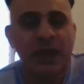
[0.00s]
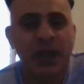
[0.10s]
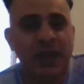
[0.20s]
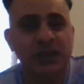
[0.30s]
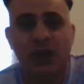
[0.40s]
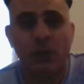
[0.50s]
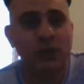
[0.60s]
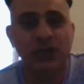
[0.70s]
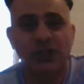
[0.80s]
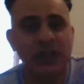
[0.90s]
And I
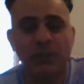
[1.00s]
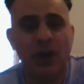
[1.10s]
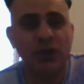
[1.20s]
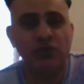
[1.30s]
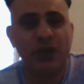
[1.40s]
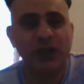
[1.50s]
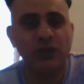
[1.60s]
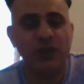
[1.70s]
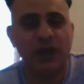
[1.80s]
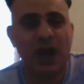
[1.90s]
want to see Marcus
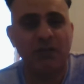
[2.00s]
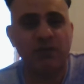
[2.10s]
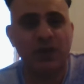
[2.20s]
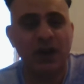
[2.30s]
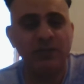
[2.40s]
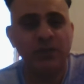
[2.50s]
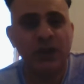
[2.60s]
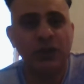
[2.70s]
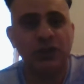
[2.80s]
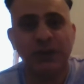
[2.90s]
Rashford up front
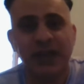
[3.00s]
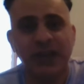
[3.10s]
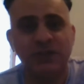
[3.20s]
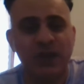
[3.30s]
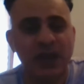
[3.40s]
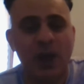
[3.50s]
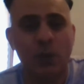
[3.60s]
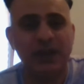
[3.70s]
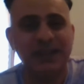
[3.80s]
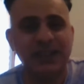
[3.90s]
doing his thing. I
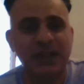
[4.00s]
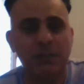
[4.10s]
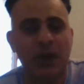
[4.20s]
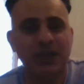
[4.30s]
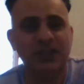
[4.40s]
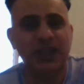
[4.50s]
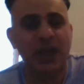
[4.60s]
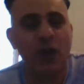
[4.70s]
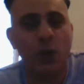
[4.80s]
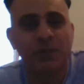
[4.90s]
want to see
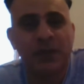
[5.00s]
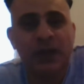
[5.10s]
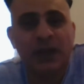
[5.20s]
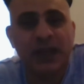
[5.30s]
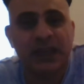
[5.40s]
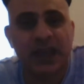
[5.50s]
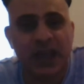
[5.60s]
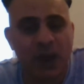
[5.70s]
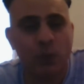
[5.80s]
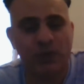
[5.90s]
Martial linking
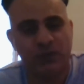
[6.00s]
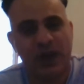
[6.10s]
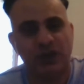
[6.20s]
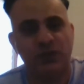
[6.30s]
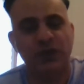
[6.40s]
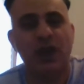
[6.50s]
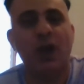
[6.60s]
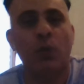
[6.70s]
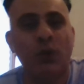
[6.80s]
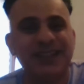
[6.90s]
up with Rashford.
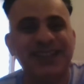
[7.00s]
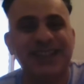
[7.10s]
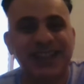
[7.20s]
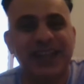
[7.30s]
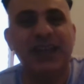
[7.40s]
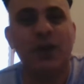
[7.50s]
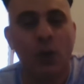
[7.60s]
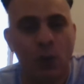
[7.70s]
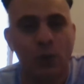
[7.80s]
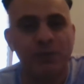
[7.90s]
I want to see
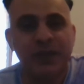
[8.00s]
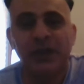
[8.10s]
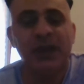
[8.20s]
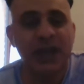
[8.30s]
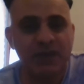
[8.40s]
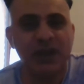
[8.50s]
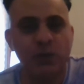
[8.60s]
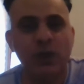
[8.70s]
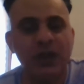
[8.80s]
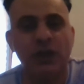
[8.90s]
all. Even
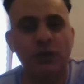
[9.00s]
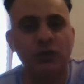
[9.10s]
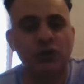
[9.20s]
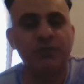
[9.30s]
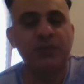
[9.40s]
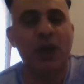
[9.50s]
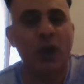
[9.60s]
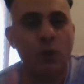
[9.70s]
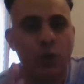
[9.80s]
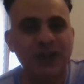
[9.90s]
if we lose,
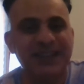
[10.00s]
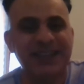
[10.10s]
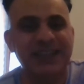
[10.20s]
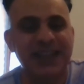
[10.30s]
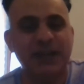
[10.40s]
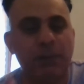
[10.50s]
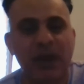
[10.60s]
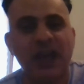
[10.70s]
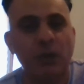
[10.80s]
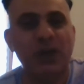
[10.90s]
I want to see the
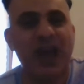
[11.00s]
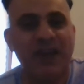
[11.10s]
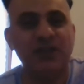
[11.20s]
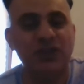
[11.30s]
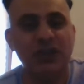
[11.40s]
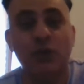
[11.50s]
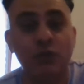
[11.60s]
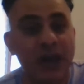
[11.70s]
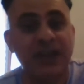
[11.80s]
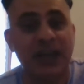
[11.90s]
play we have seen
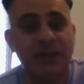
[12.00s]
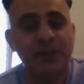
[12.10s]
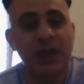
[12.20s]
already